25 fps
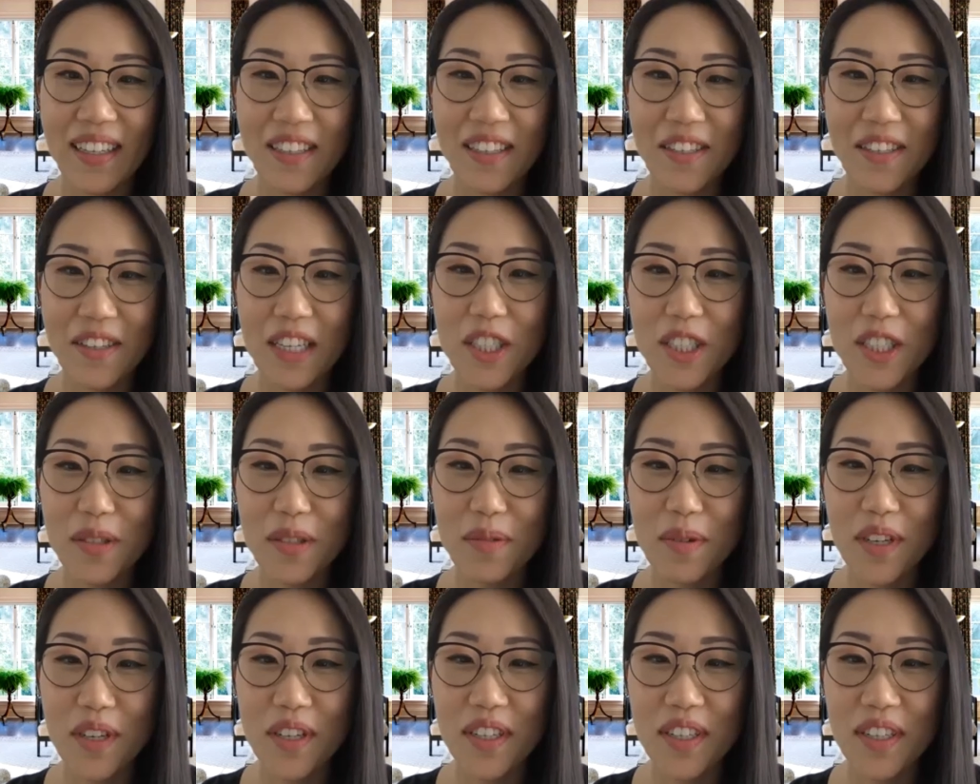I just
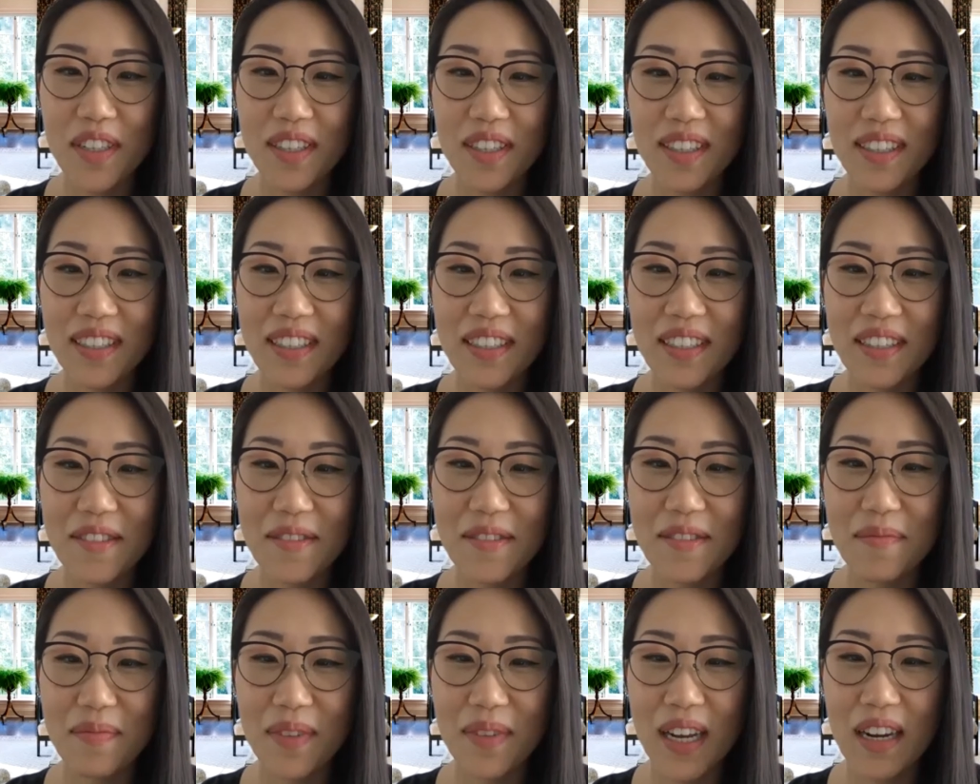want to, you
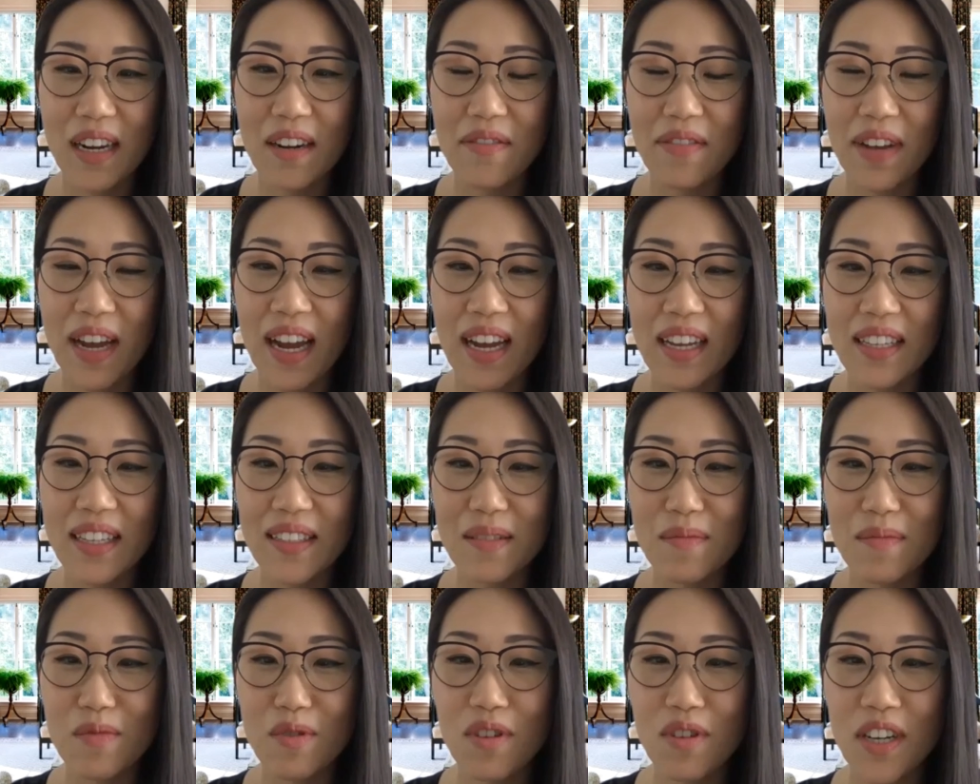know, kind of ask
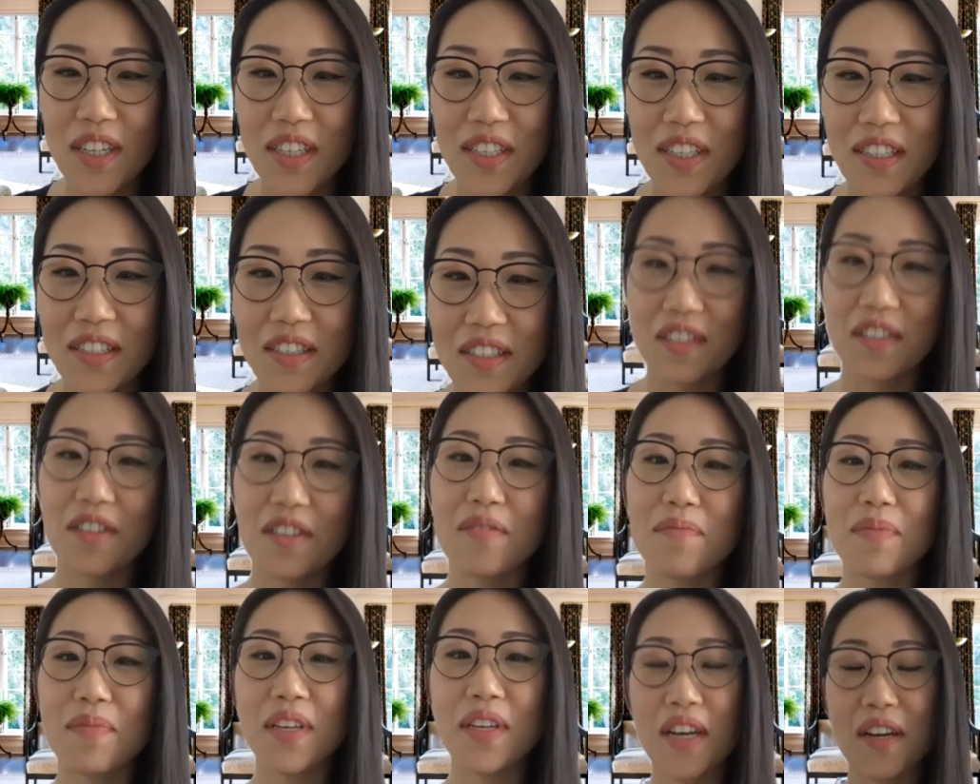some questions
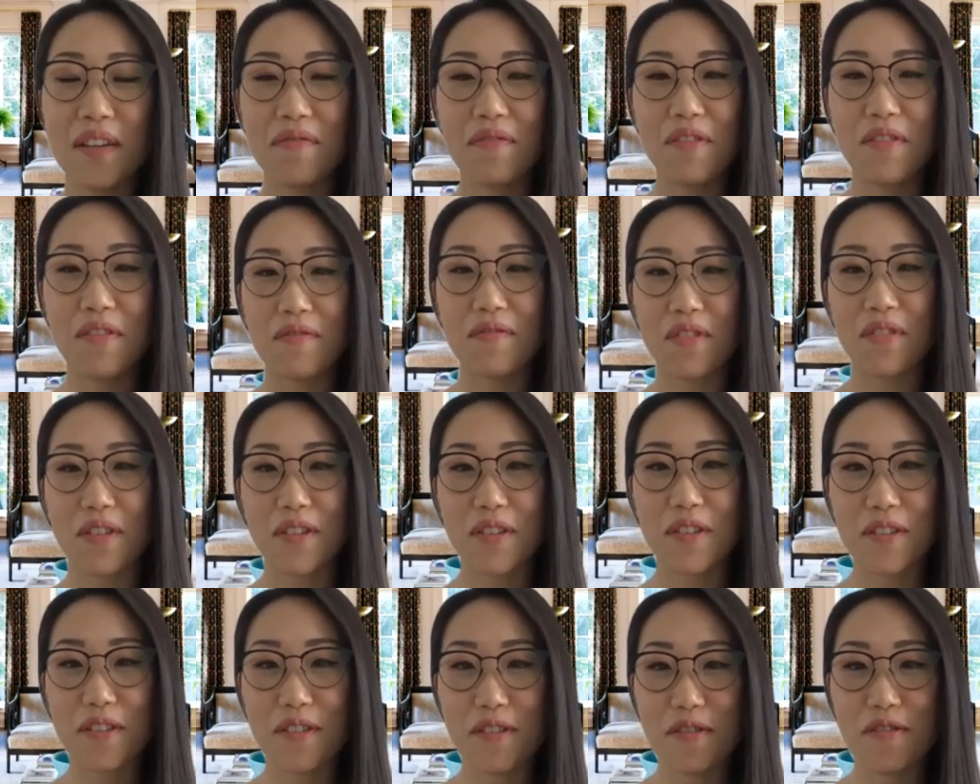on behalf of
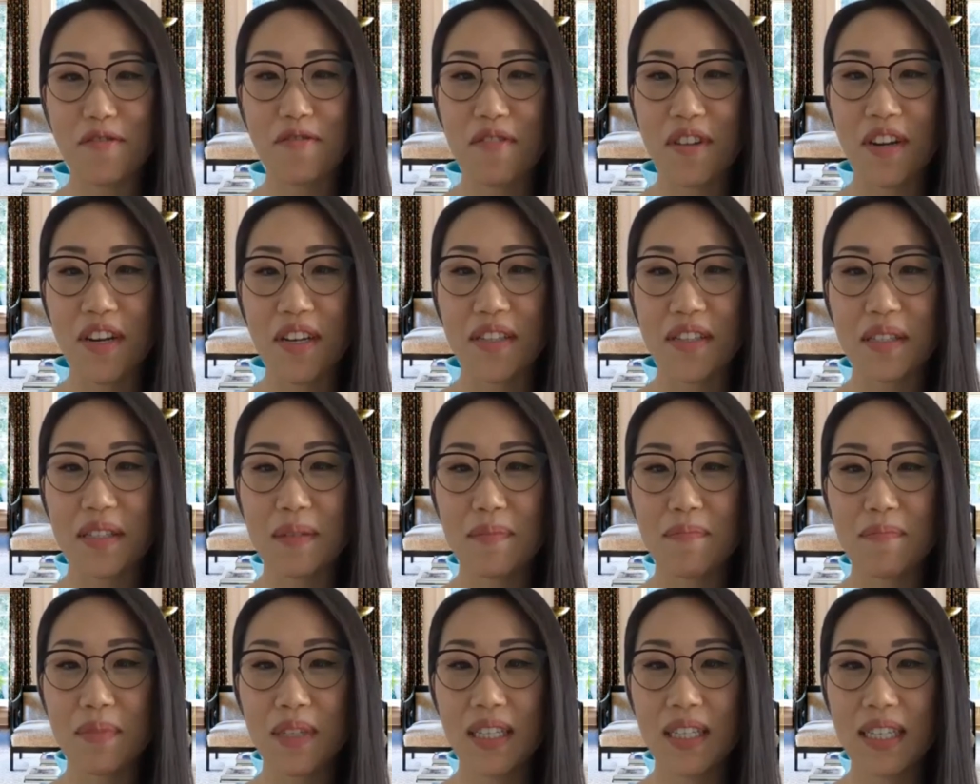our new
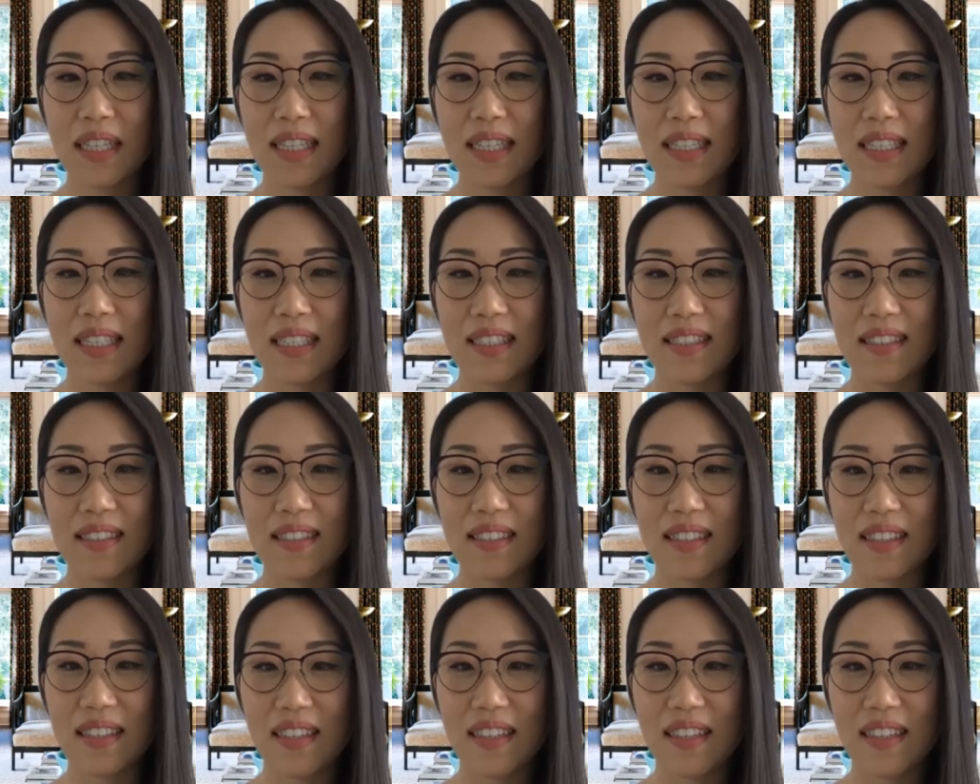grants, because,